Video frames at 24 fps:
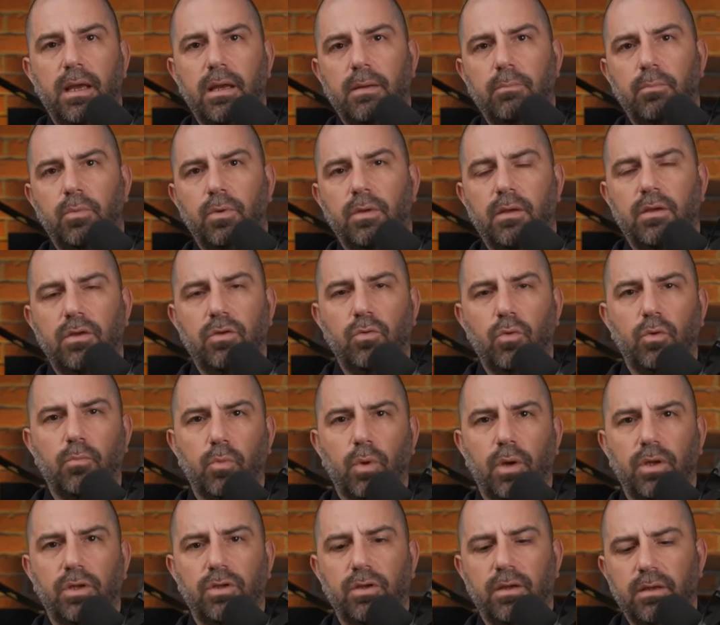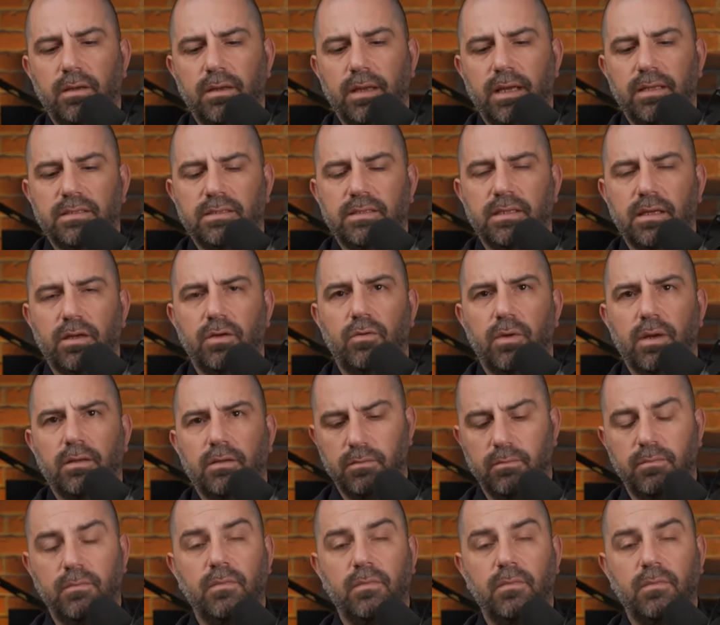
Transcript: input to a monitor, etc.